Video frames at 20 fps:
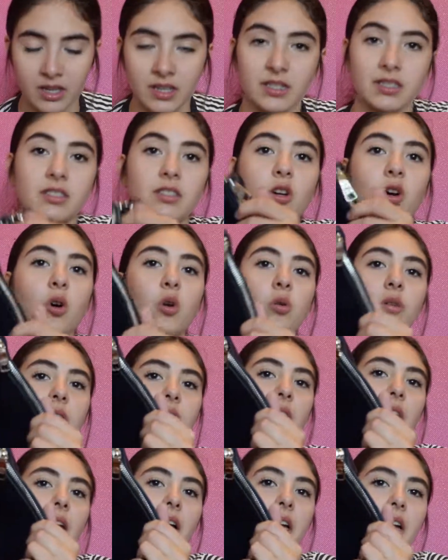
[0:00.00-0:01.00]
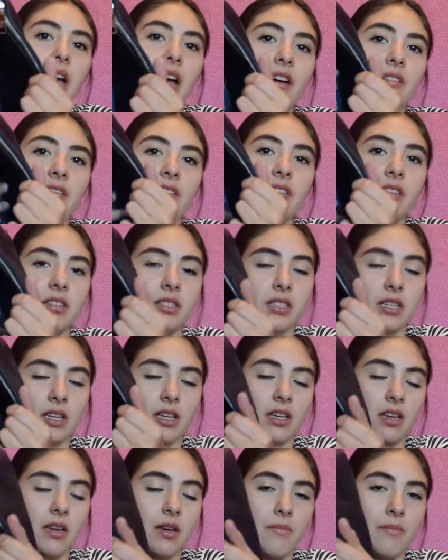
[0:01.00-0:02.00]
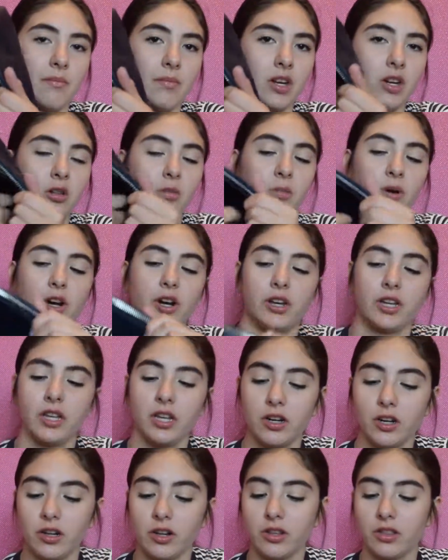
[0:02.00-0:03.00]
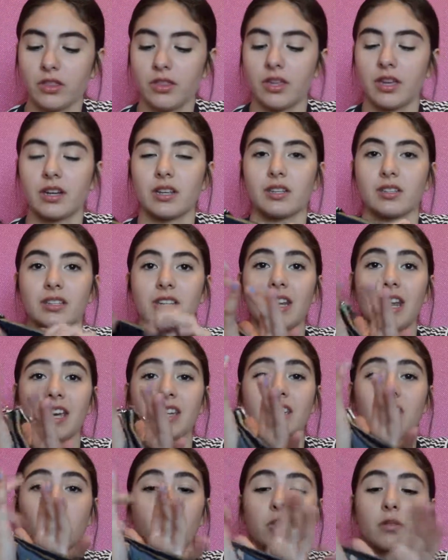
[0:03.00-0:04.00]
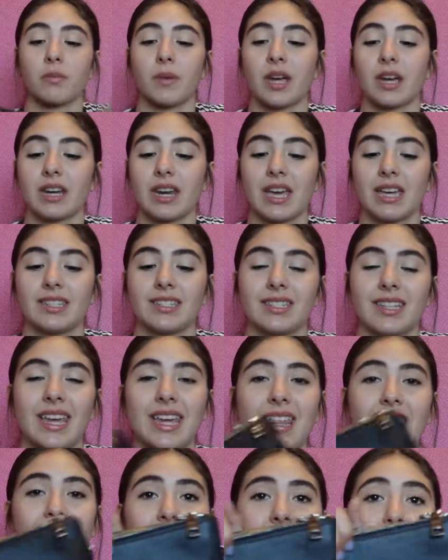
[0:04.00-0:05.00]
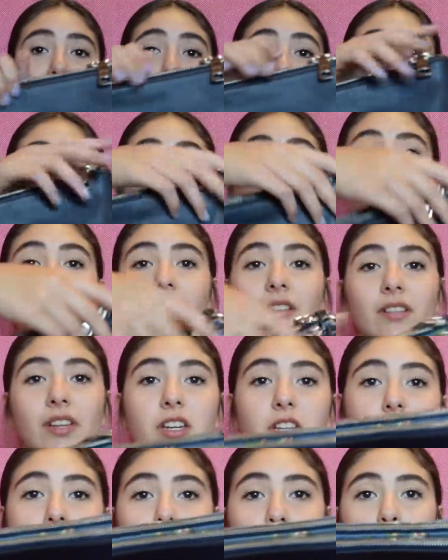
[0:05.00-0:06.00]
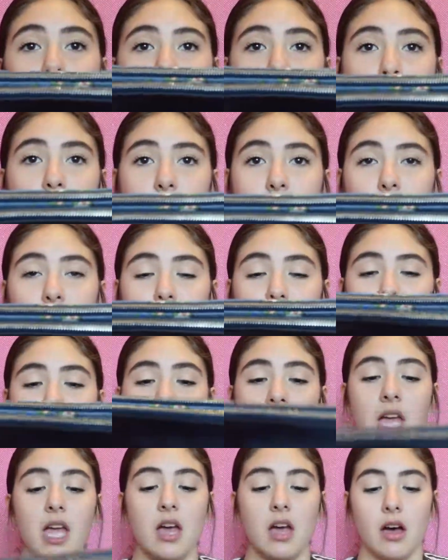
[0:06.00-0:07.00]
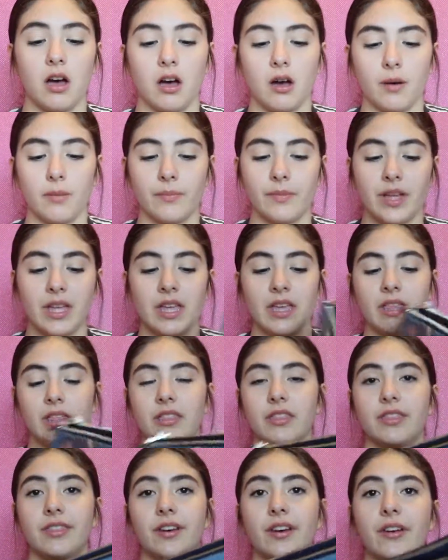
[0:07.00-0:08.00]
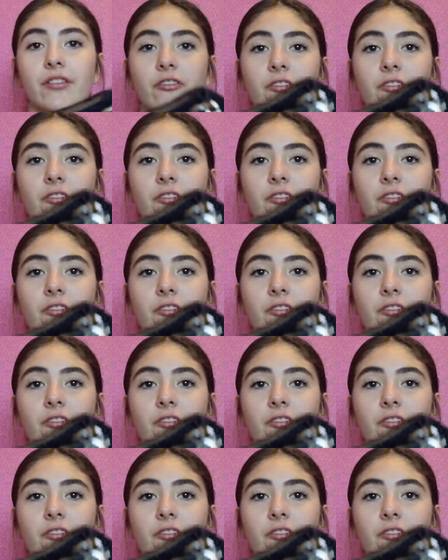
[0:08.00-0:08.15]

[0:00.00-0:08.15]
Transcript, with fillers: So yeah, I have this like middle part here that is connected with magnets and then you have like two zippers. Um, the